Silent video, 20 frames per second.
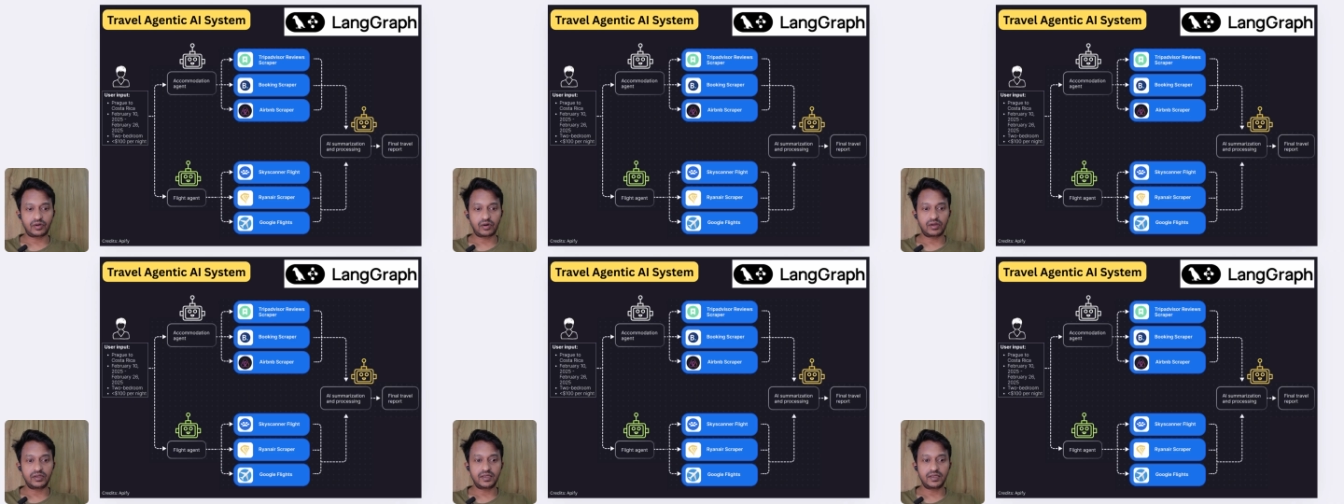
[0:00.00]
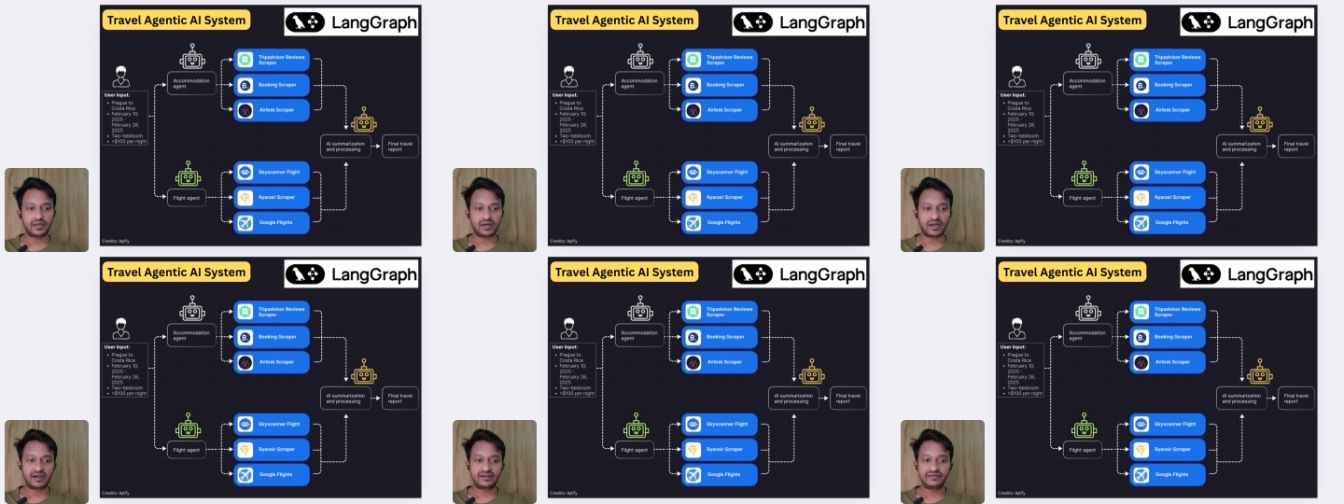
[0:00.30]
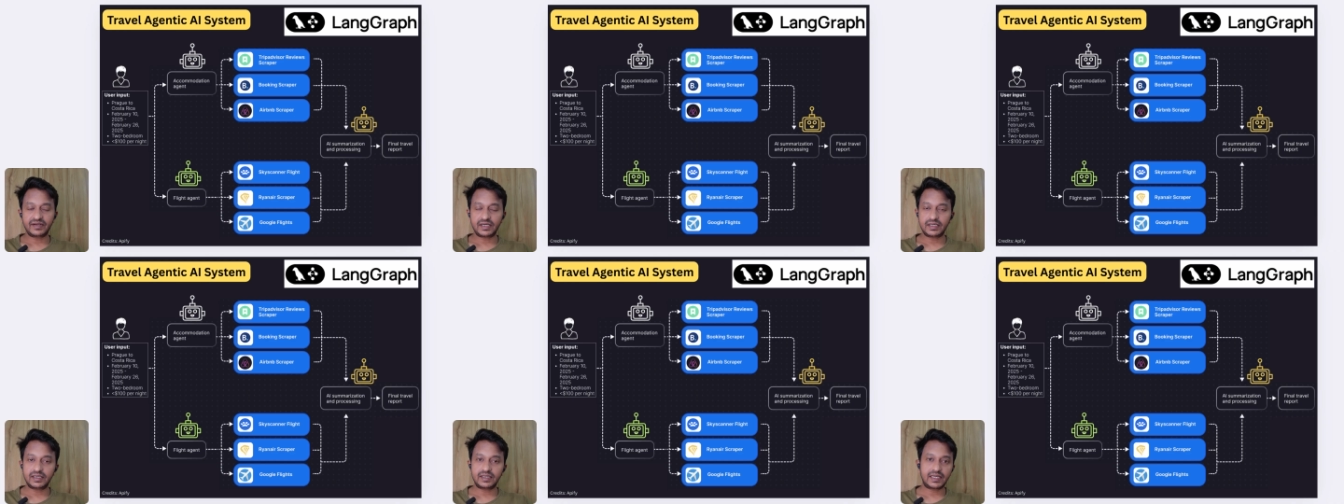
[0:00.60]
draw the
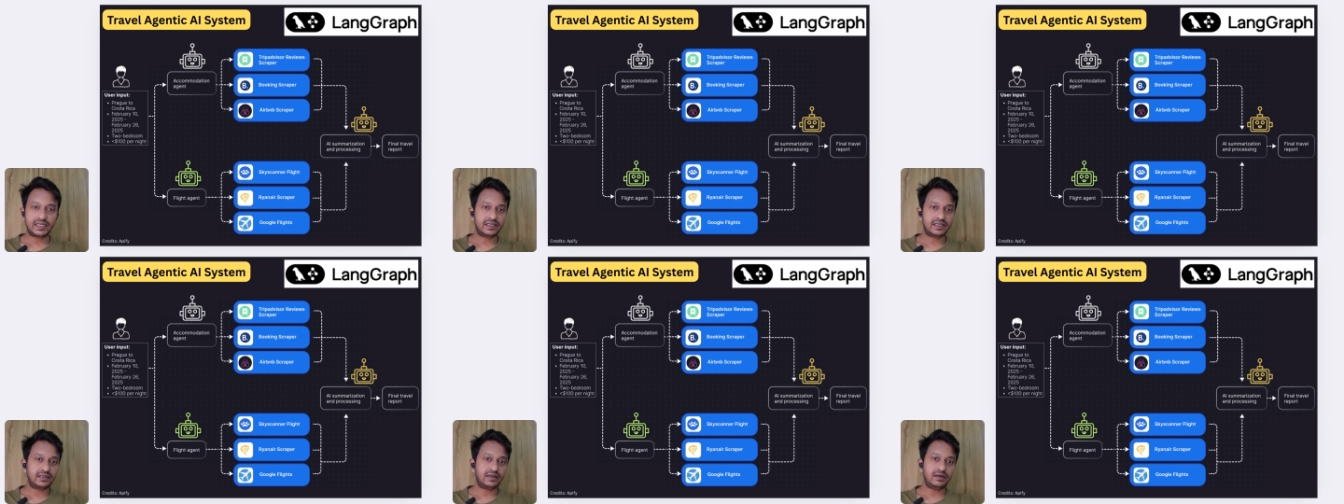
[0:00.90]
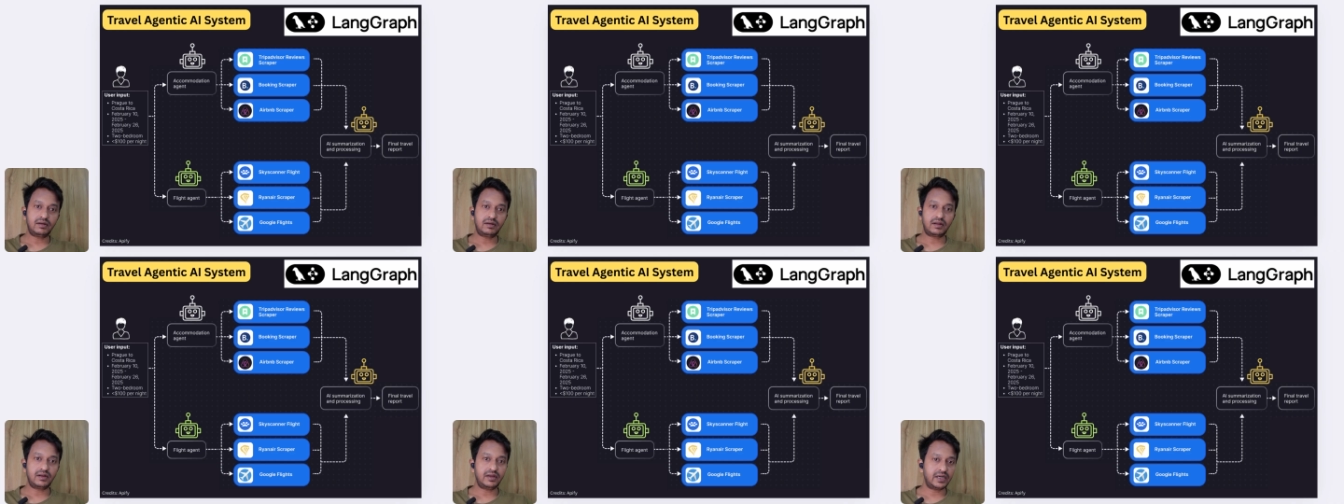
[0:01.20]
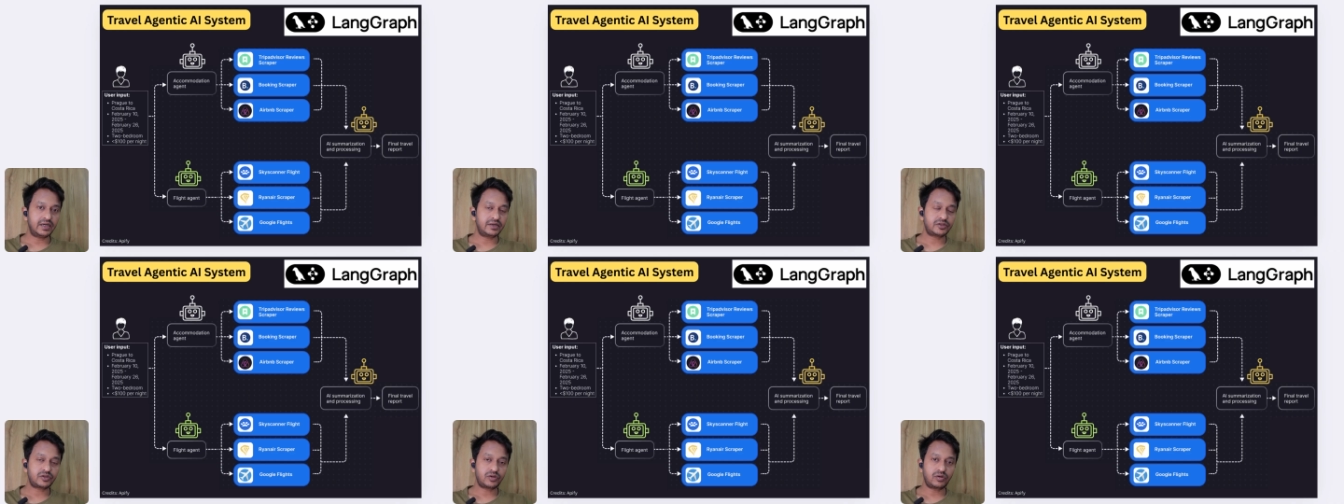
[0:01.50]
graph, and then
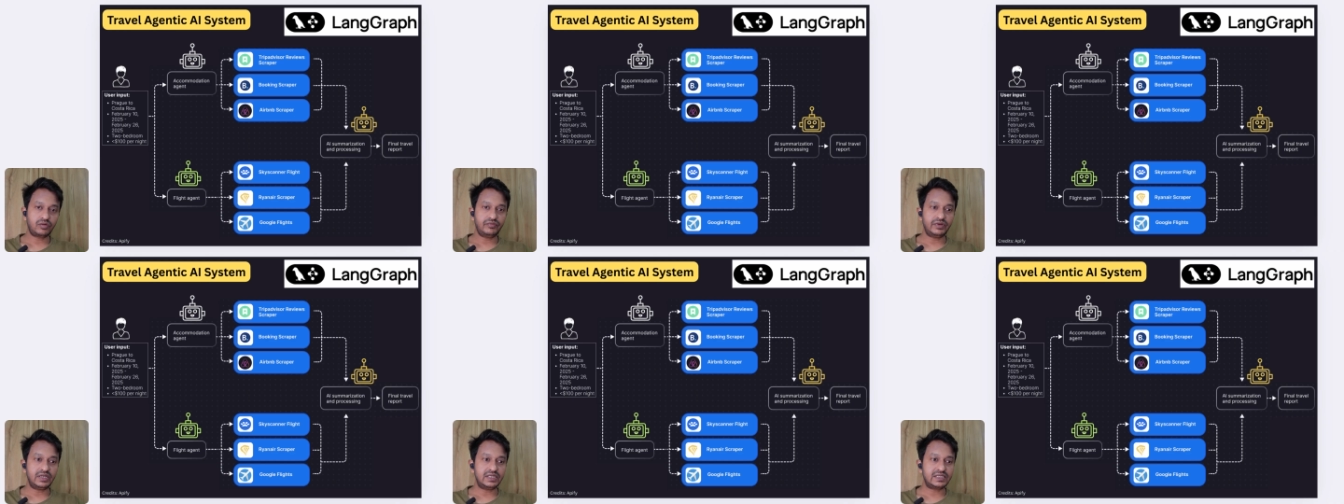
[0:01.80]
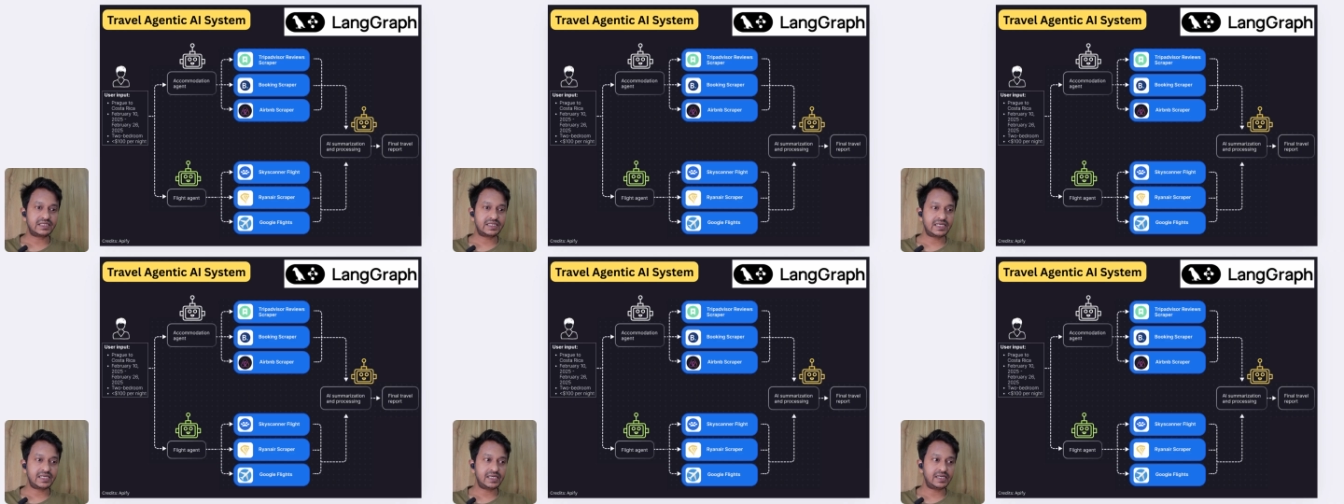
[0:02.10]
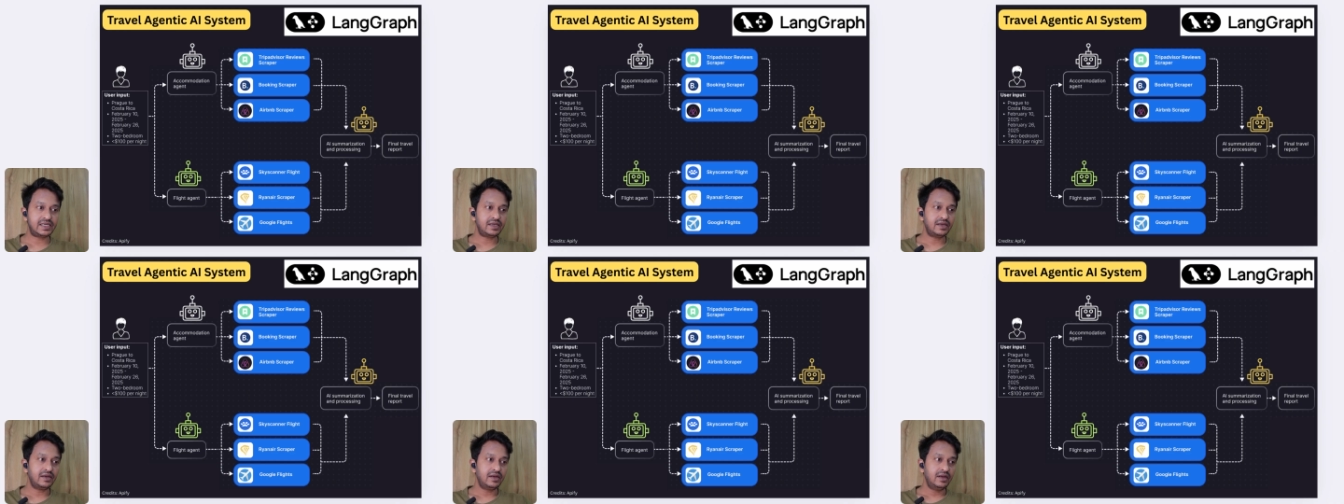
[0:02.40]
run it. So we'll
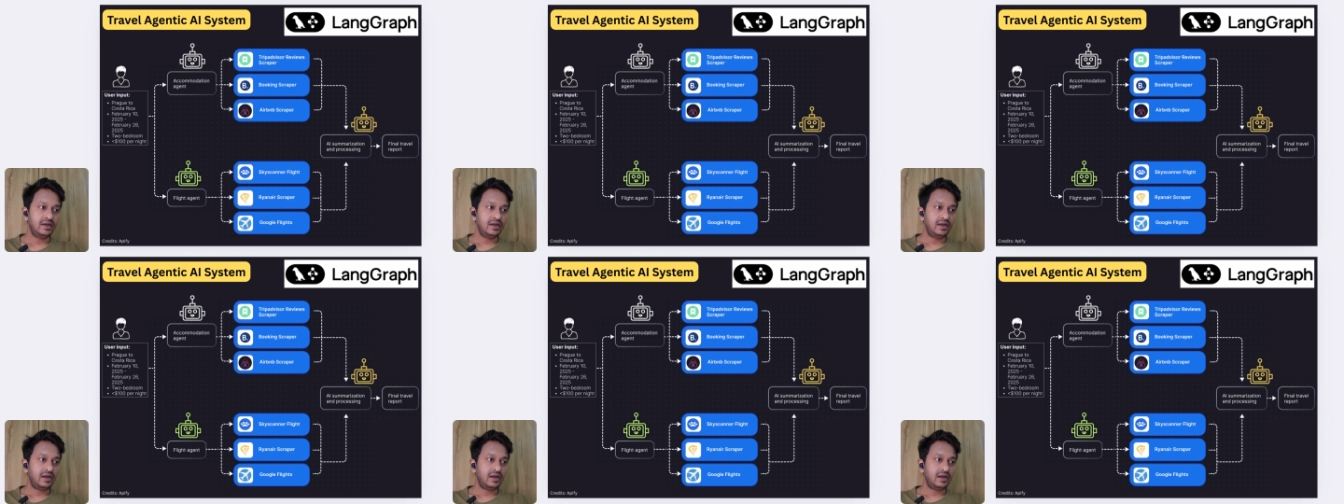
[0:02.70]
see